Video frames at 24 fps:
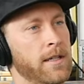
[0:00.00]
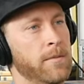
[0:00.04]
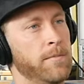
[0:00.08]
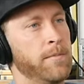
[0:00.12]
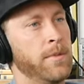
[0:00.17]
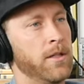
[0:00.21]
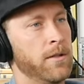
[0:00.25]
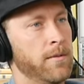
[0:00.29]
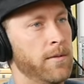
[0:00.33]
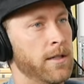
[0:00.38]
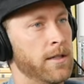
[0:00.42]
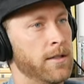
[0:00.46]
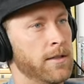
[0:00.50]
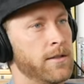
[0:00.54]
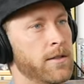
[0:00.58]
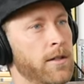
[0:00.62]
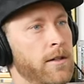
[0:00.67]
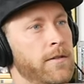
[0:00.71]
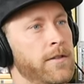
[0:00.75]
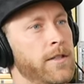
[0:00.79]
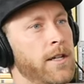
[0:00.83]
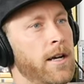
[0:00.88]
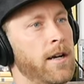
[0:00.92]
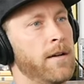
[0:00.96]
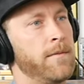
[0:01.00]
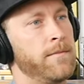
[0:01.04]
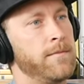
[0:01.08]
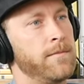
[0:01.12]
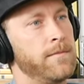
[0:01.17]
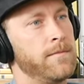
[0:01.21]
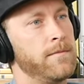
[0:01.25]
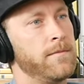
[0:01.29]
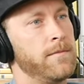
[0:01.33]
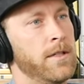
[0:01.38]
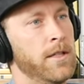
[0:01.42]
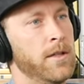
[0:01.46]
a Billabong surf shop
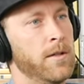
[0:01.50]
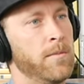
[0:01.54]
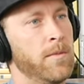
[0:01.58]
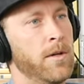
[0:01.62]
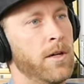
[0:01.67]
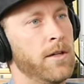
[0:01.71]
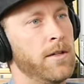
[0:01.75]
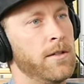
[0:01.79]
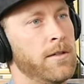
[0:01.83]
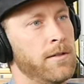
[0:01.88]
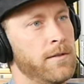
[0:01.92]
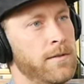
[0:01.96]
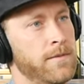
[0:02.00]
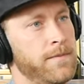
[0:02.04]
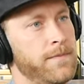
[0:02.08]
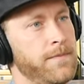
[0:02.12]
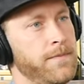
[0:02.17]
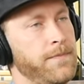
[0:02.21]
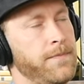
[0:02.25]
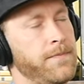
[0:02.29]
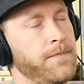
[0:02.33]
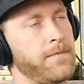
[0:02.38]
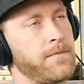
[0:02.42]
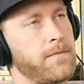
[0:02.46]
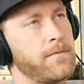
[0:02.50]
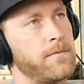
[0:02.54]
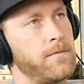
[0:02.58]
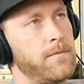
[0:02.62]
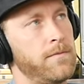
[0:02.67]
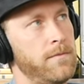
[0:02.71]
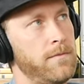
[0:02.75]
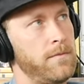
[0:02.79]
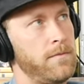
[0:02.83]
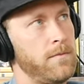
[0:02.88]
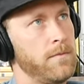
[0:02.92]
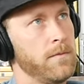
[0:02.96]
in the mall.
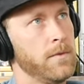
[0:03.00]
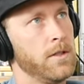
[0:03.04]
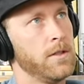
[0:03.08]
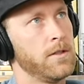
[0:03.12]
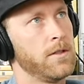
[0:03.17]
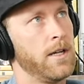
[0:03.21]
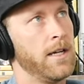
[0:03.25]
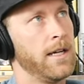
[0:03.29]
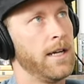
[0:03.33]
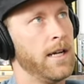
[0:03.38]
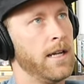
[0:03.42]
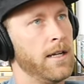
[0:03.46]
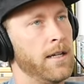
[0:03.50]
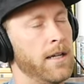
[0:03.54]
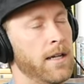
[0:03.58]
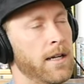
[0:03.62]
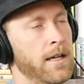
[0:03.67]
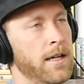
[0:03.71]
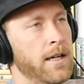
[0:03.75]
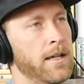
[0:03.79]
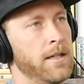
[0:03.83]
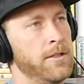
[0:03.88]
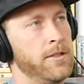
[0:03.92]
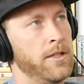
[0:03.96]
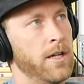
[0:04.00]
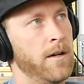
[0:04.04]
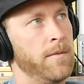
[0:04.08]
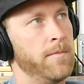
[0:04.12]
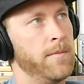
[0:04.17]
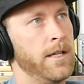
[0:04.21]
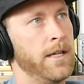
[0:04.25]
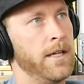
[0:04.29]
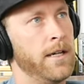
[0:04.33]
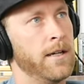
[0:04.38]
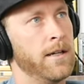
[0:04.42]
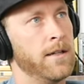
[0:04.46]
So I got, I got a
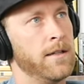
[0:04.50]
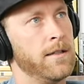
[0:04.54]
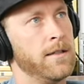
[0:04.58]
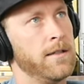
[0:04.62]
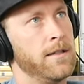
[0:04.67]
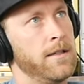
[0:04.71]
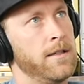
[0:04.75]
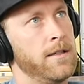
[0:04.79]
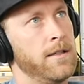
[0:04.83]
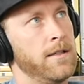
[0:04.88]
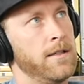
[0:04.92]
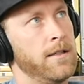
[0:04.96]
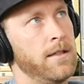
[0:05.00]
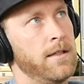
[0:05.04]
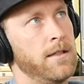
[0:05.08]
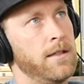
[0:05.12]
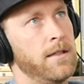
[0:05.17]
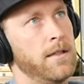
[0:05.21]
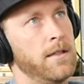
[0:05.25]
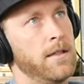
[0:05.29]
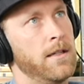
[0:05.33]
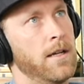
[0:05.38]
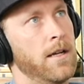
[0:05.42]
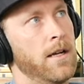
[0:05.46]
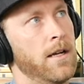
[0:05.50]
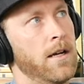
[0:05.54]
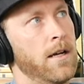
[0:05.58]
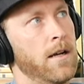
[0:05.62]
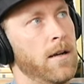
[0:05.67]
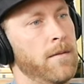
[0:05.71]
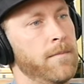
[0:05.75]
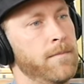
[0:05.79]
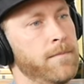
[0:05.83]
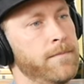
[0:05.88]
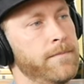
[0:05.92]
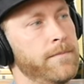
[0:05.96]
job there.
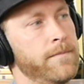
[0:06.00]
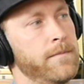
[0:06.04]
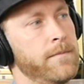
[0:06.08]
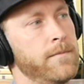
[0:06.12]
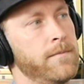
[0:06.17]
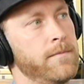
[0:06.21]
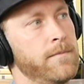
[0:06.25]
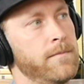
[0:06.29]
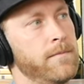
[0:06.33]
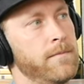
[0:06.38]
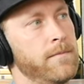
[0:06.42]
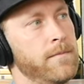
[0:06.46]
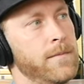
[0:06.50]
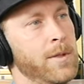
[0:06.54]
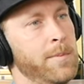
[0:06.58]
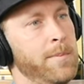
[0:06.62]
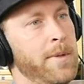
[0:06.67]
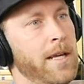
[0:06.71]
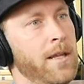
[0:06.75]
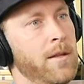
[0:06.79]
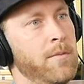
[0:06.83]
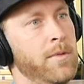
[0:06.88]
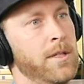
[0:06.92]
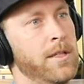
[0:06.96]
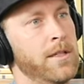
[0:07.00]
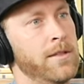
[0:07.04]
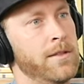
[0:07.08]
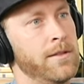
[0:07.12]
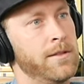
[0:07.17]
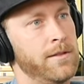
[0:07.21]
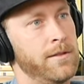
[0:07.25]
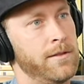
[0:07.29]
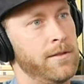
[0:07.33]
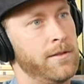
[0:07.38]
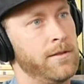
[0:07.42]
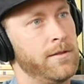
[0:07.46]
Um, to pay the
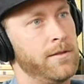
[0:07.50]
bills.